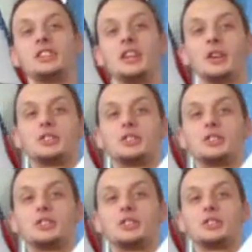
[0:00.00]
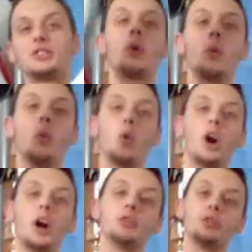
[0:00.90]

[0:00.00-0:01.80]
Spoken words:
Heroes 2 for one